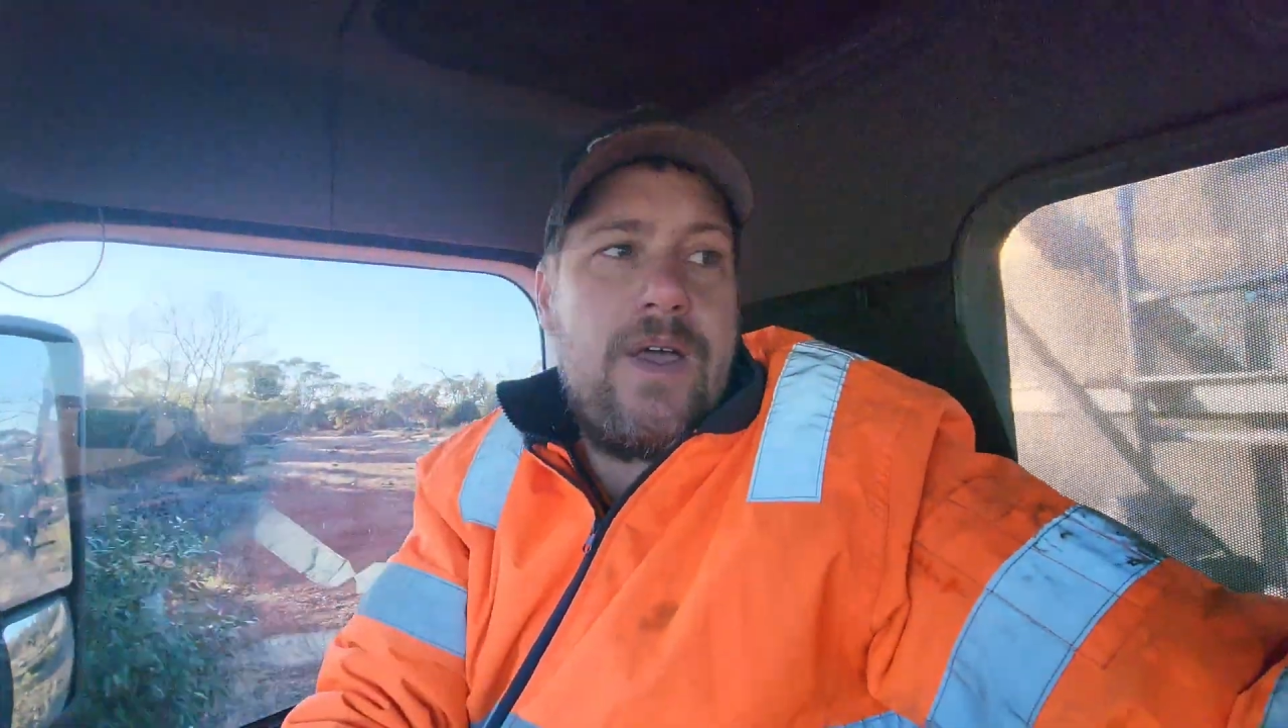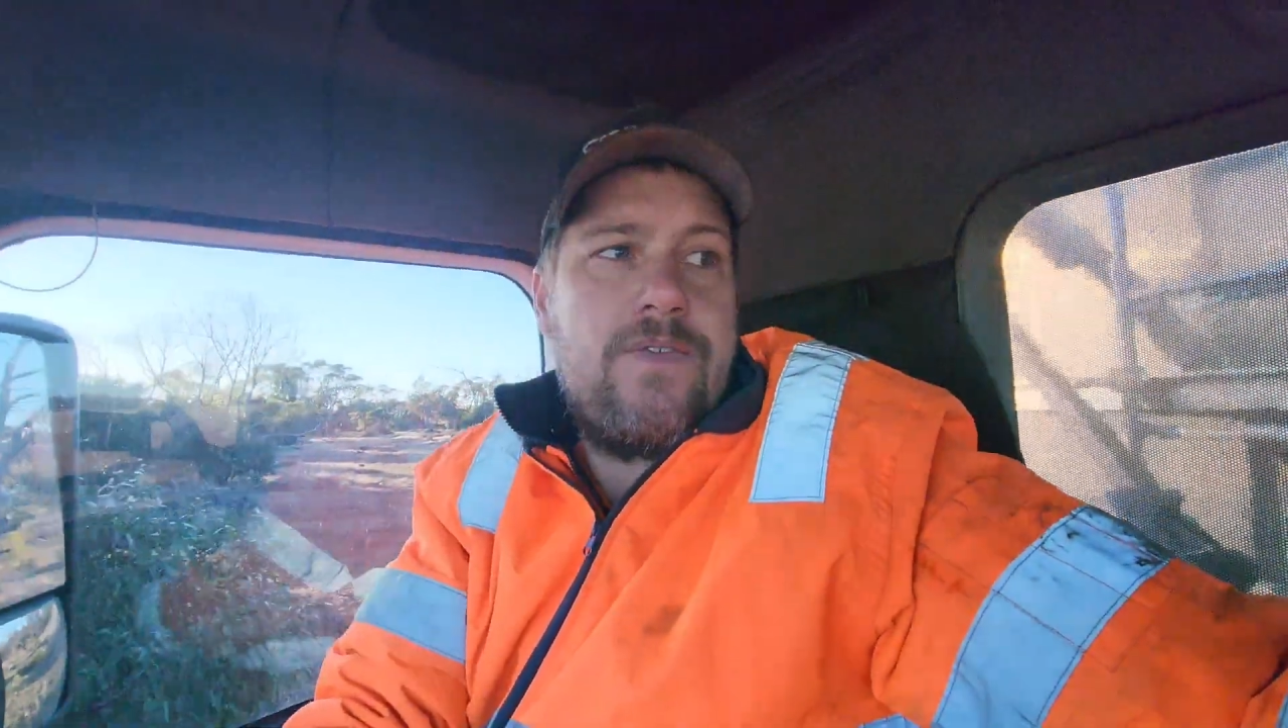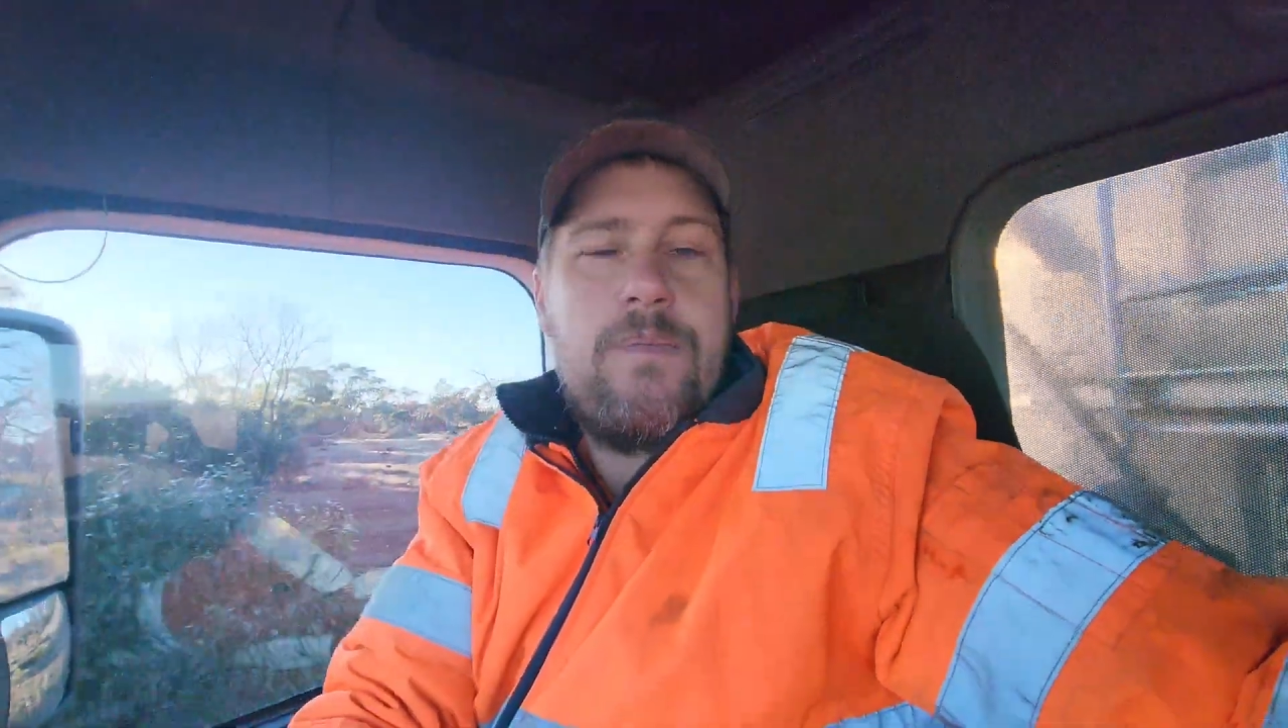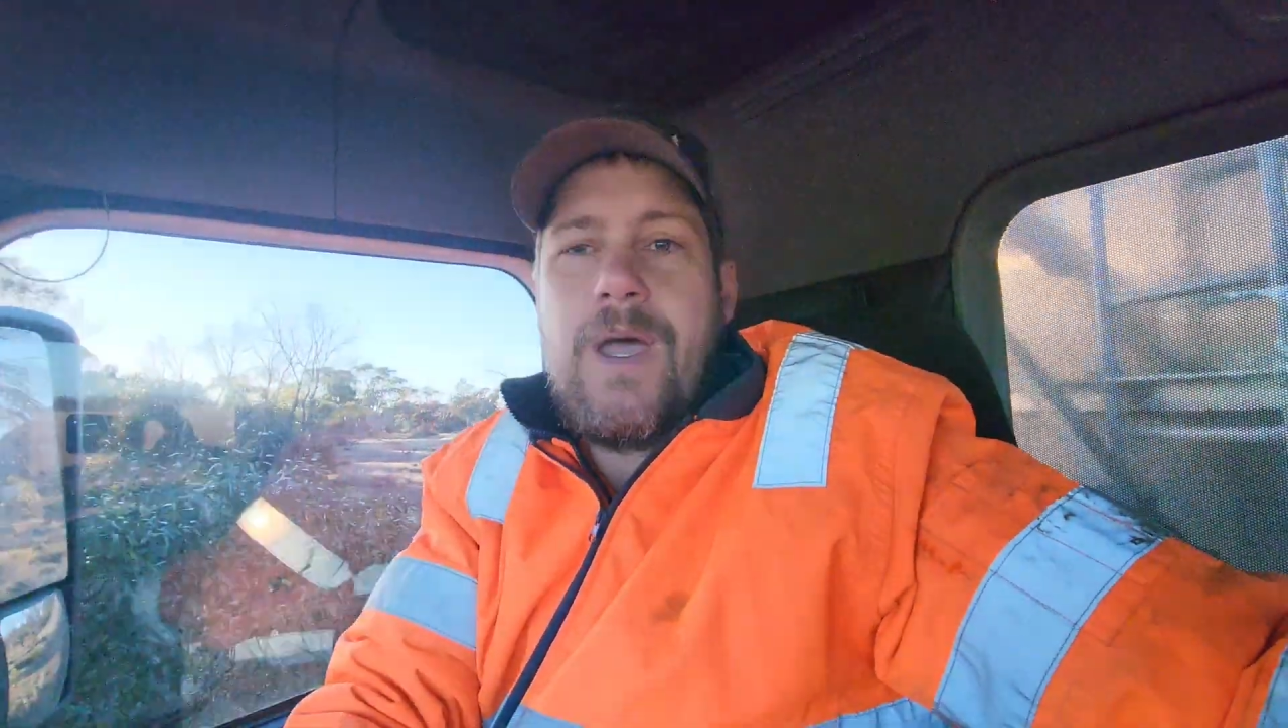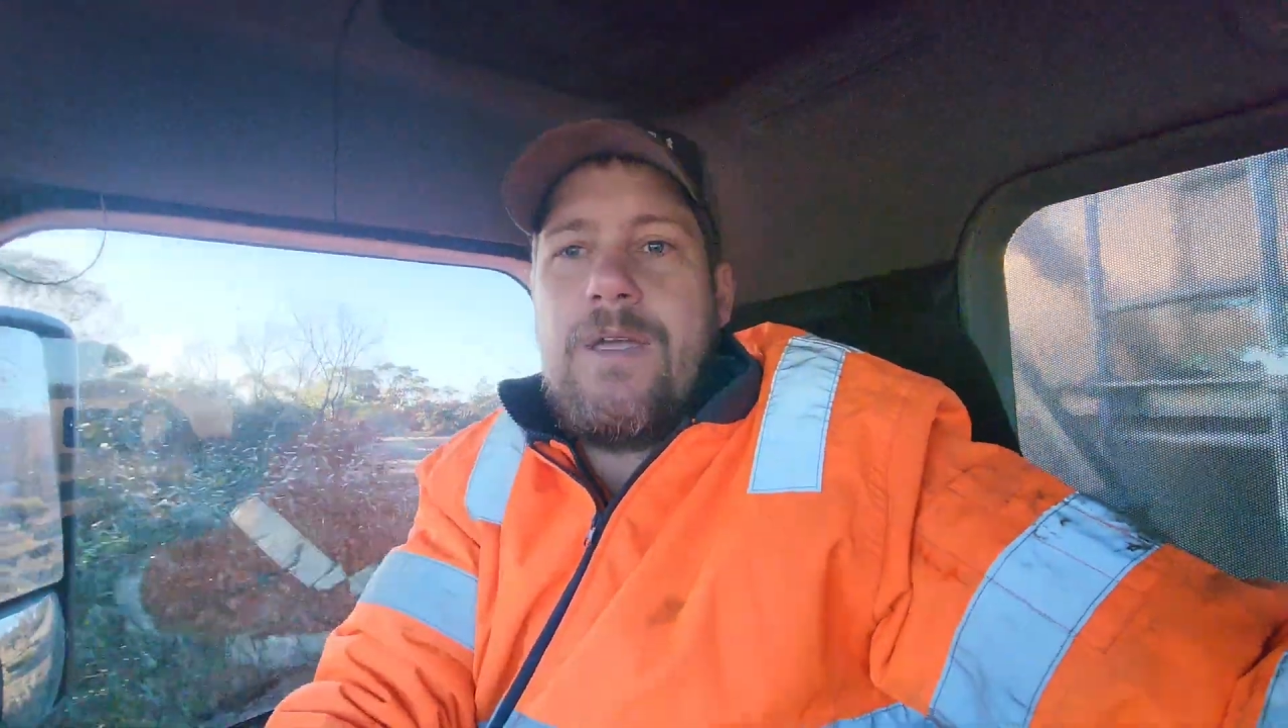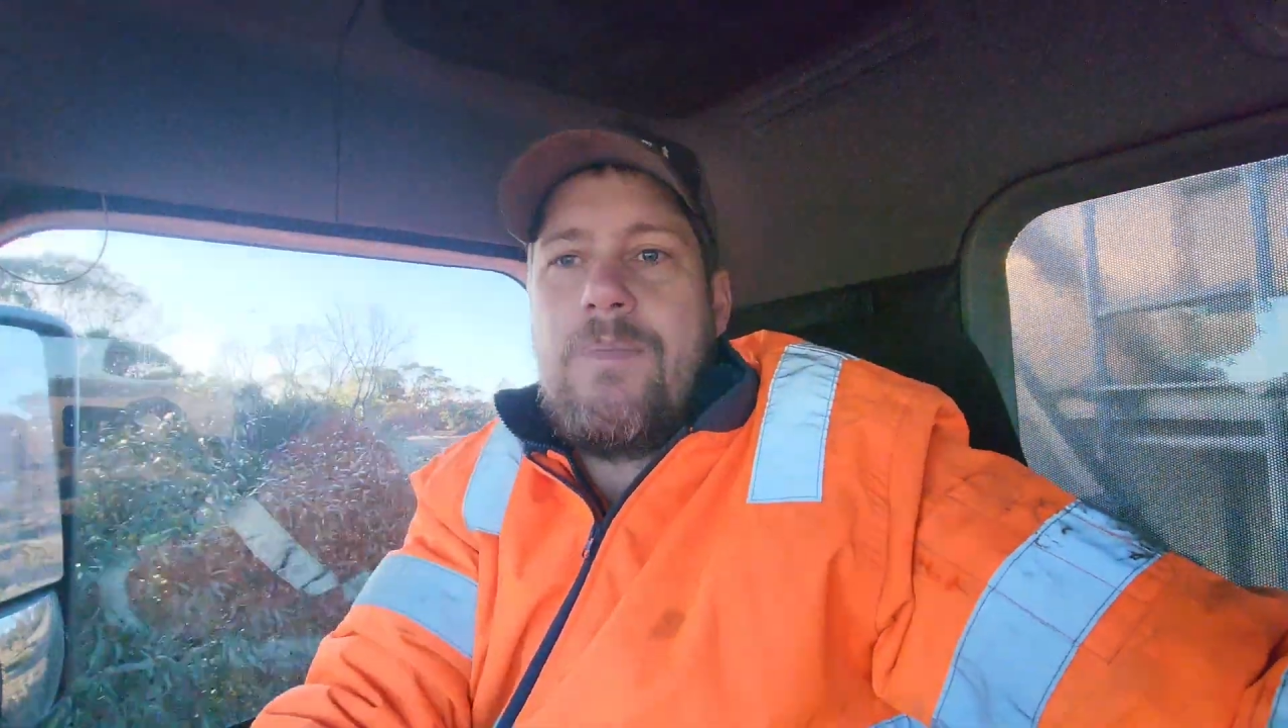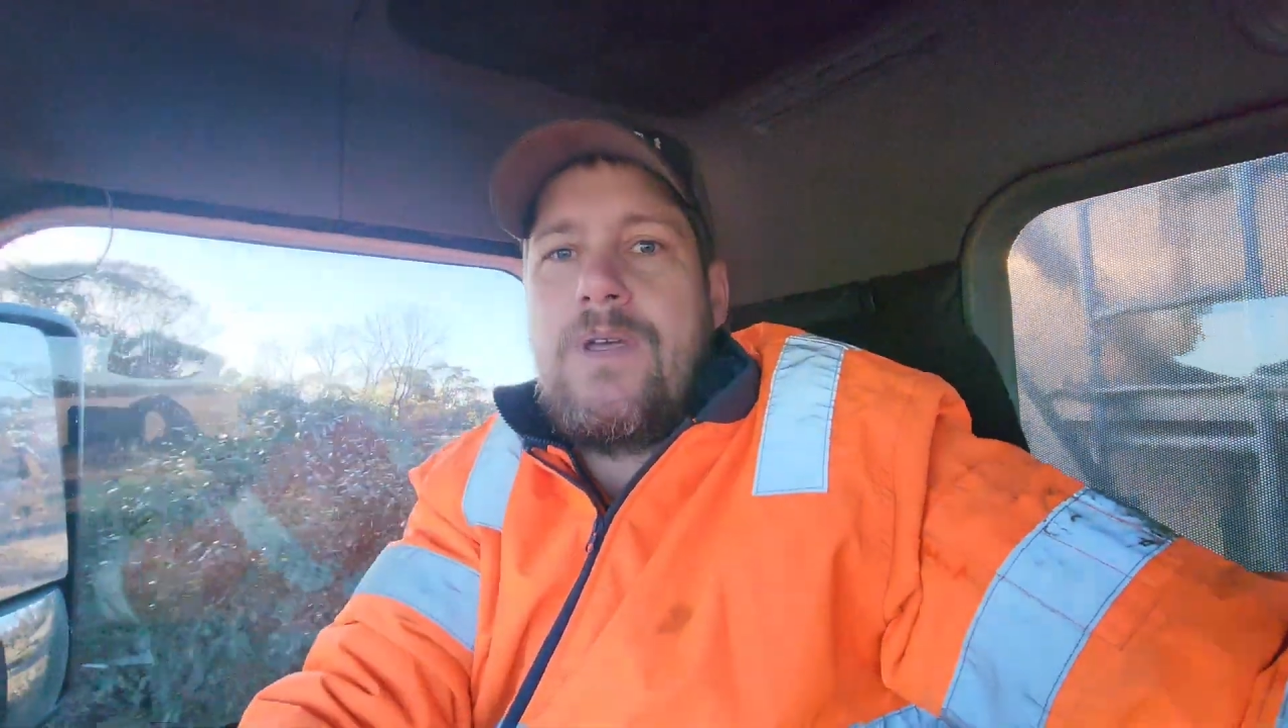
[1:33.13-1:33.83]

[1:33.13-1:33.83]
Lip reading: have to make